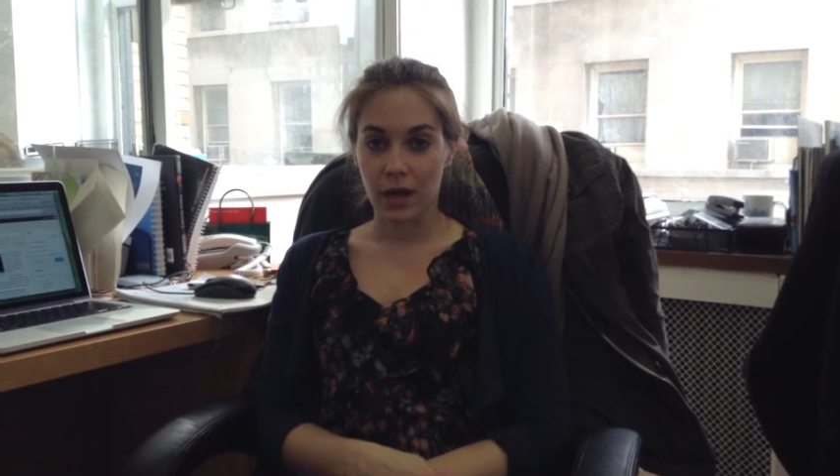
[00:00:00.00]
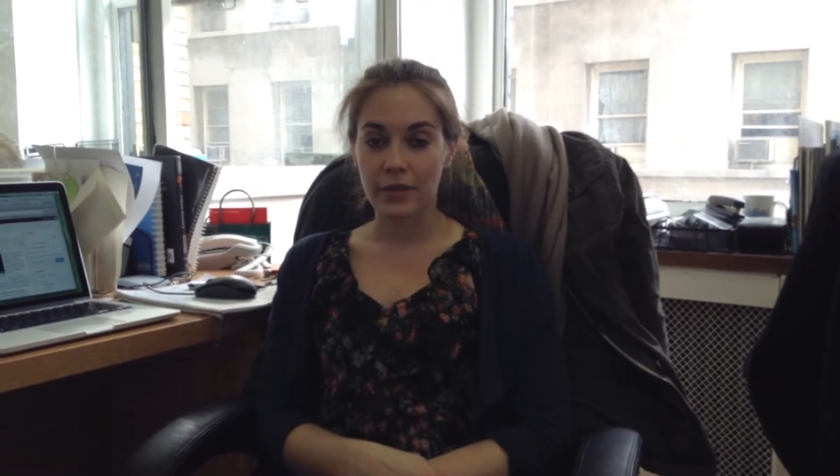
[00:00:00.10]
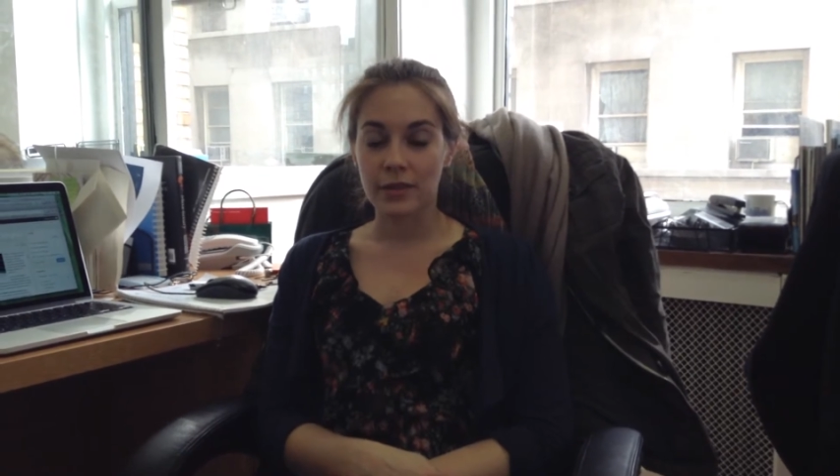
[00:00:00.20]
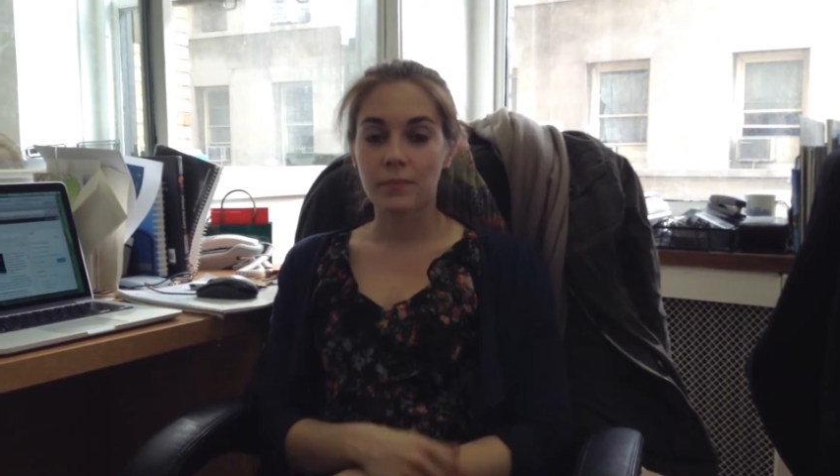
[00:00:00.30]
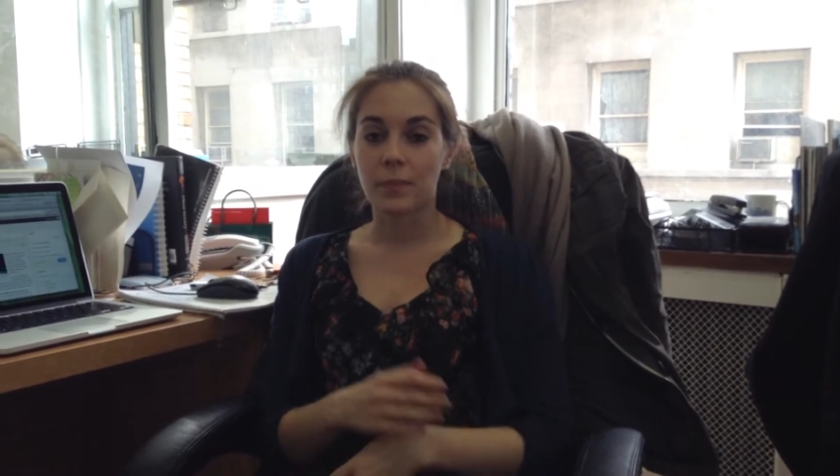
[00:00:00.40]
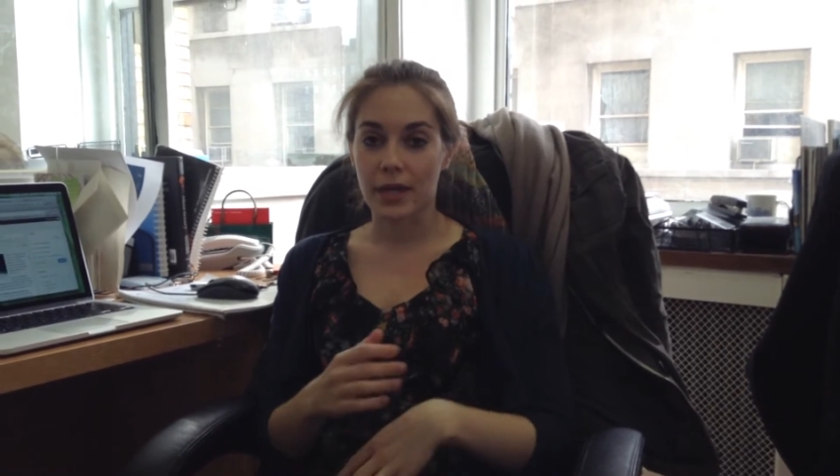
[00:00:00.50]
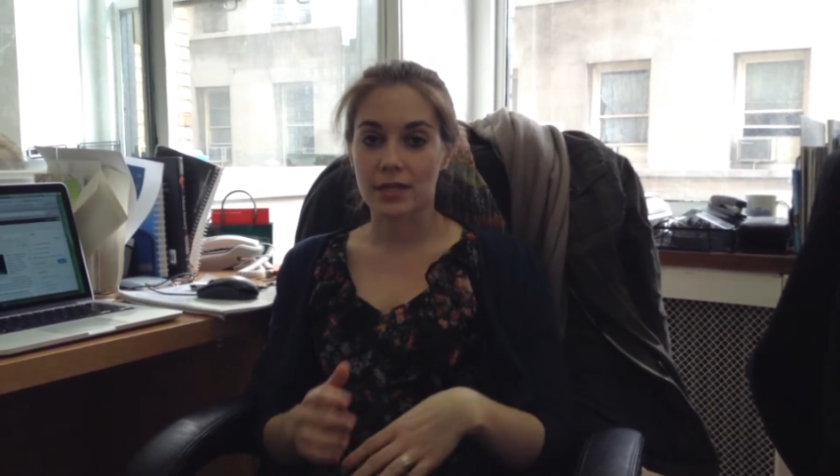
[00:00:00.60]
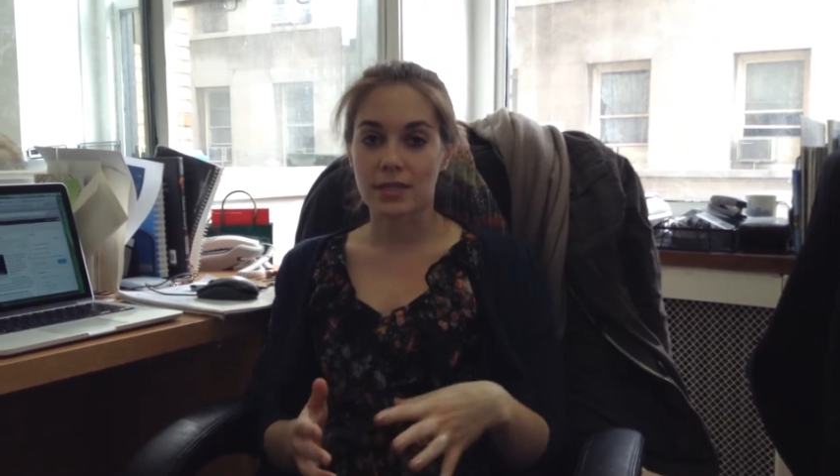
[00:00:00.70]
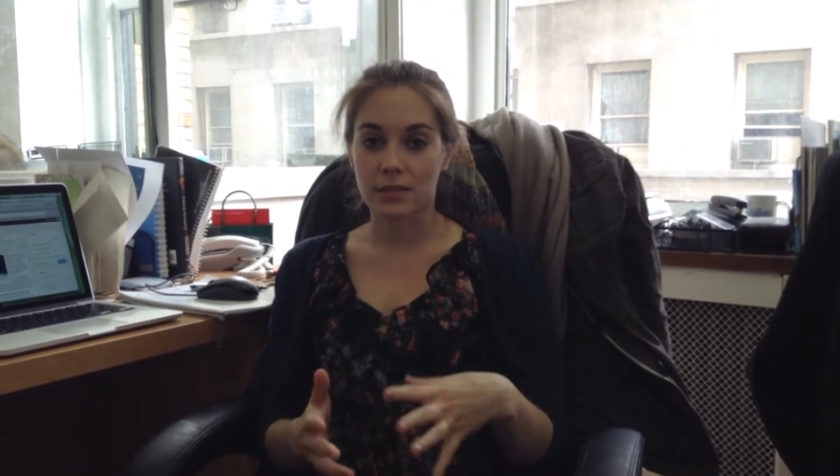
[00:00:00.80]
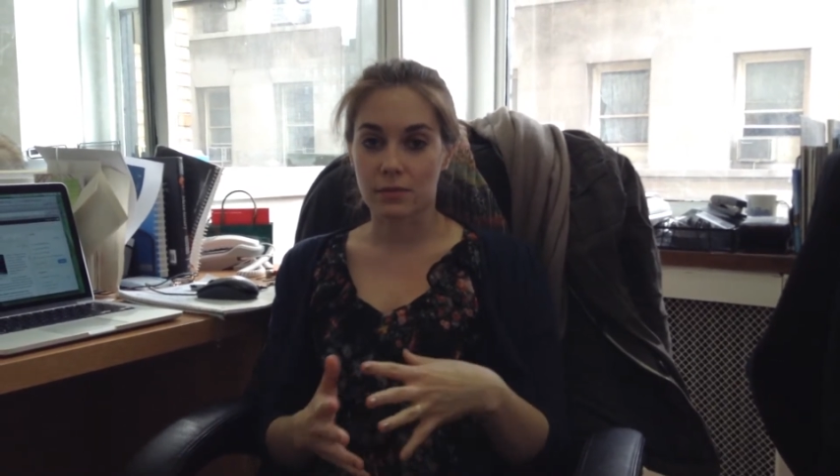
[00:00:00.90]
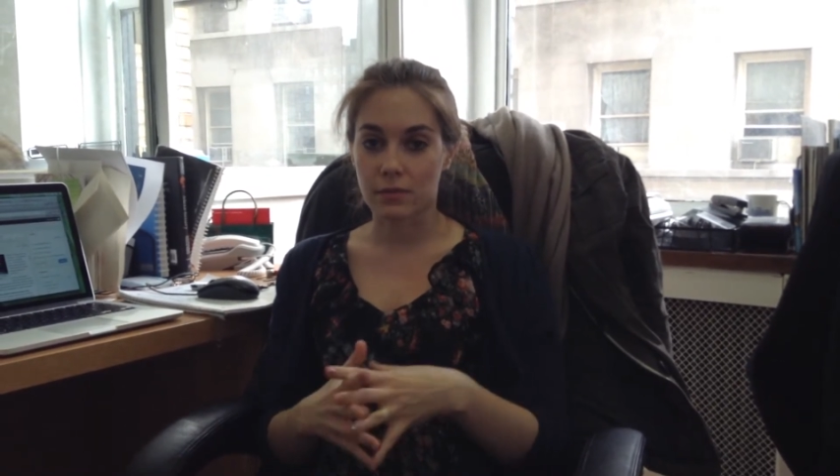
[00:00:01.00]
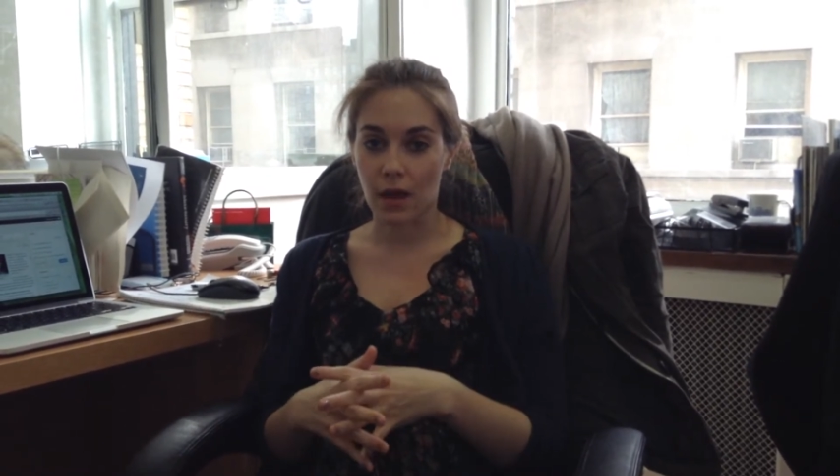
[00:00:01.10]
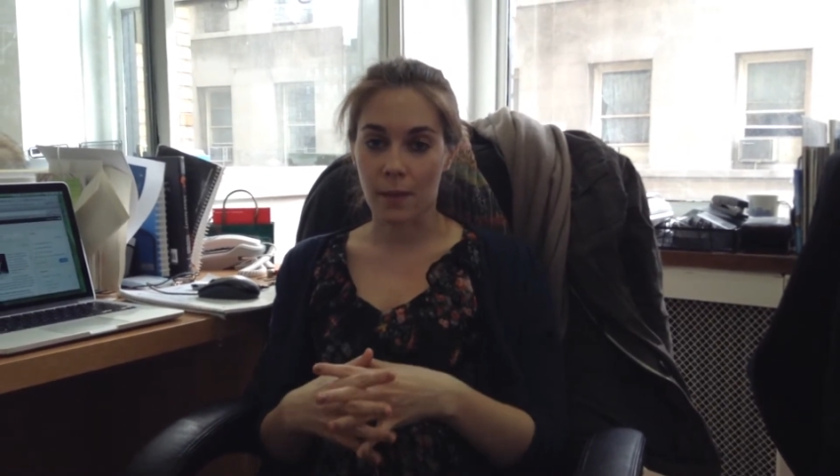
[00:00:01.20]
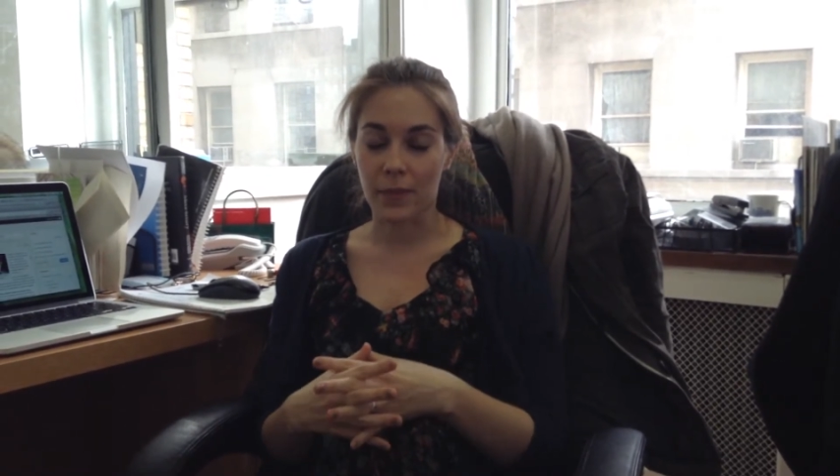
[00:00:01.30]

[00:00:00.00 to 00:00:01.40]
I think the biggest um,